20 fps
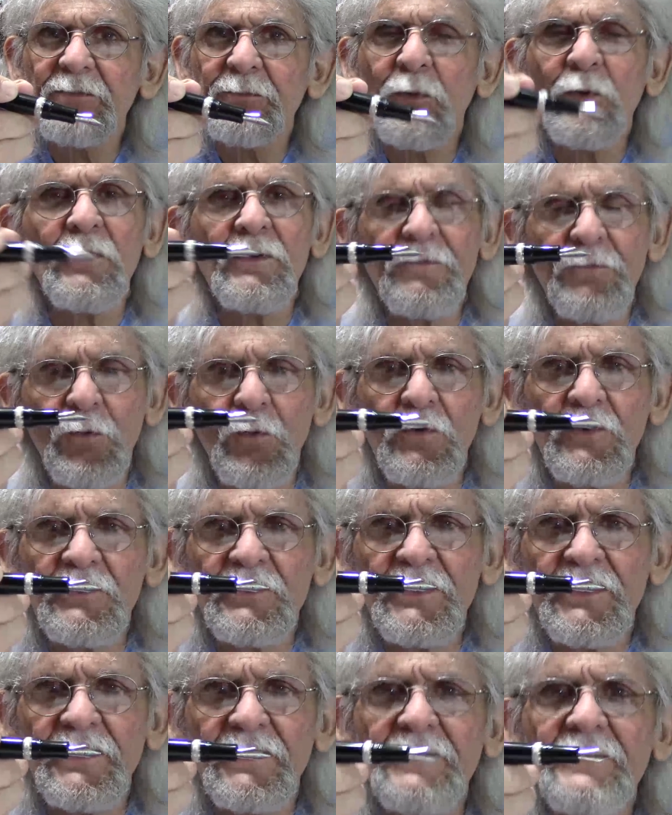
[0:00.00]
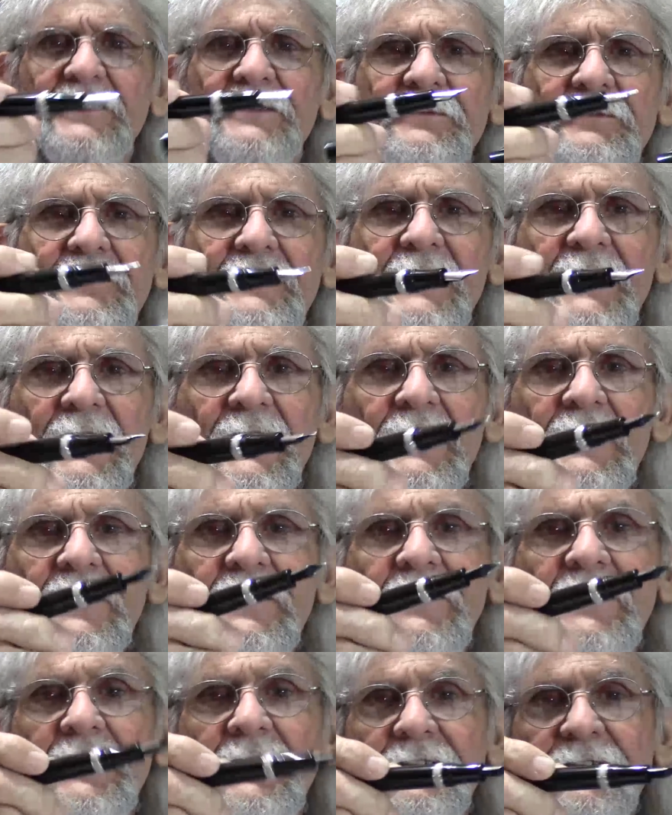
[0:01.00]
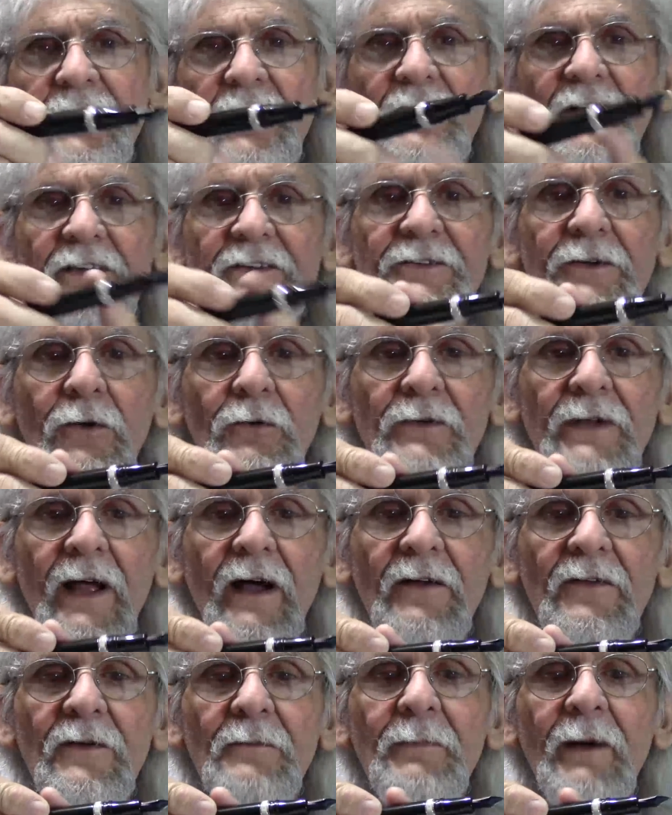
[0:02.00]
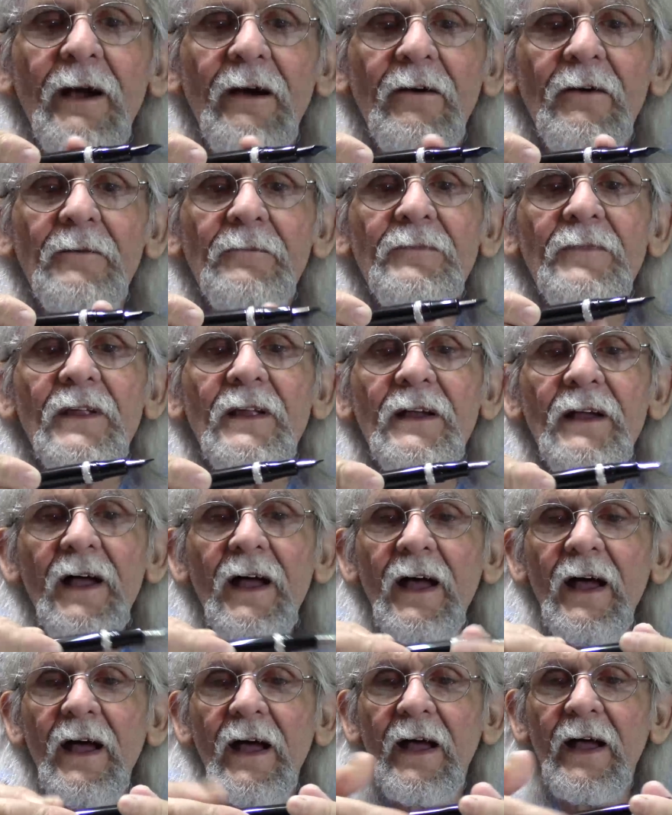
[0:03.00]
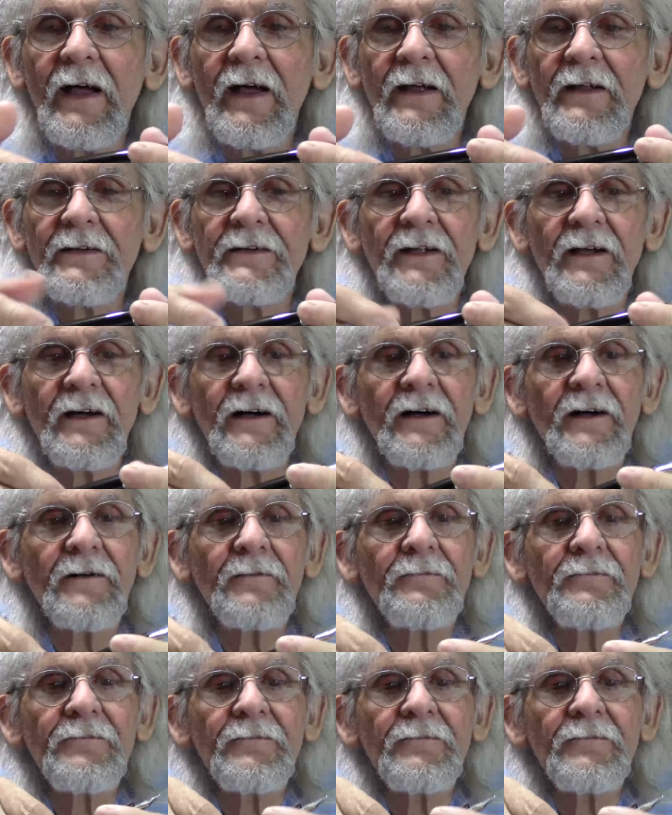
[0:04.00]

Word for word: point four G's. So, let's go down the barrel and uh,